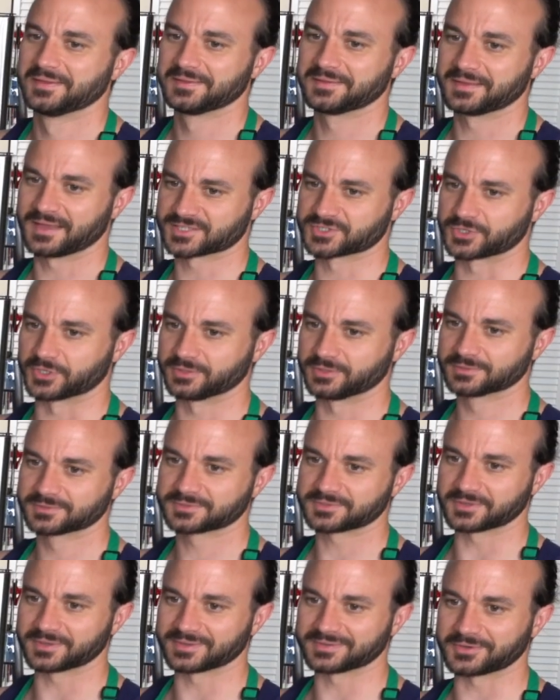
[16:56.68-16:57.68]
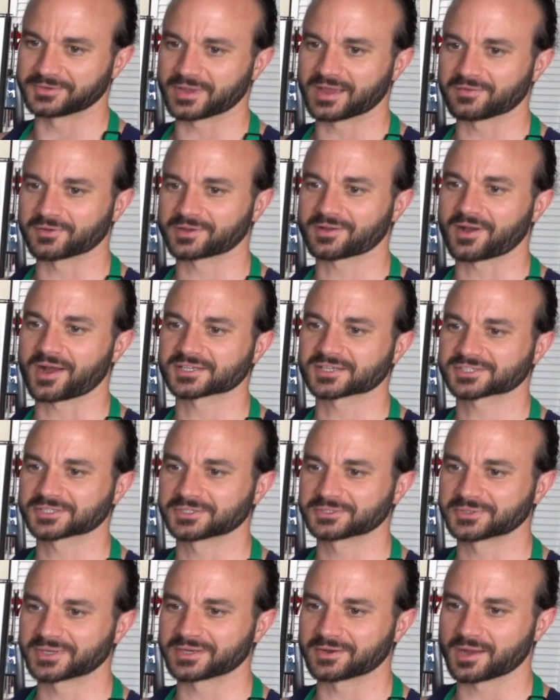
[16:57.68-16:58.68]
That's good. Do you have a
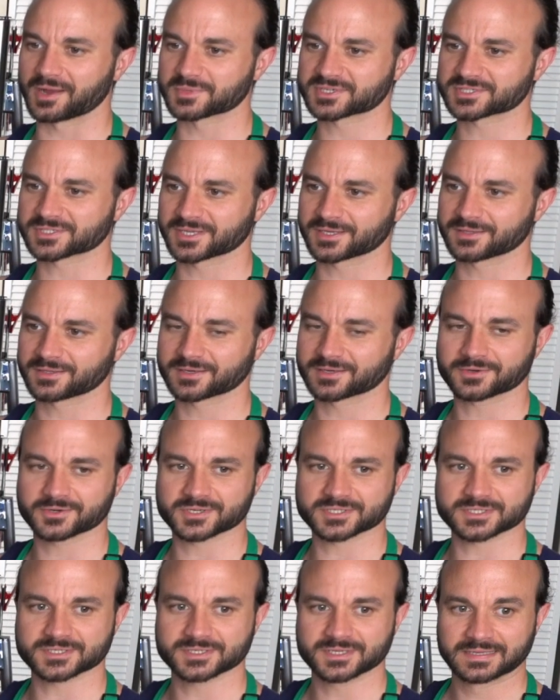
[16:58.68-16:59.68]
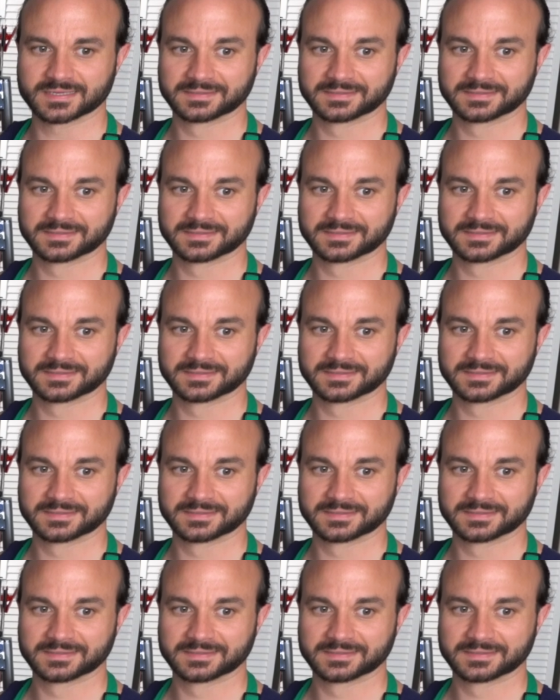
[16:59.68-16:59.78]
Costco in Amish land there, Kristen?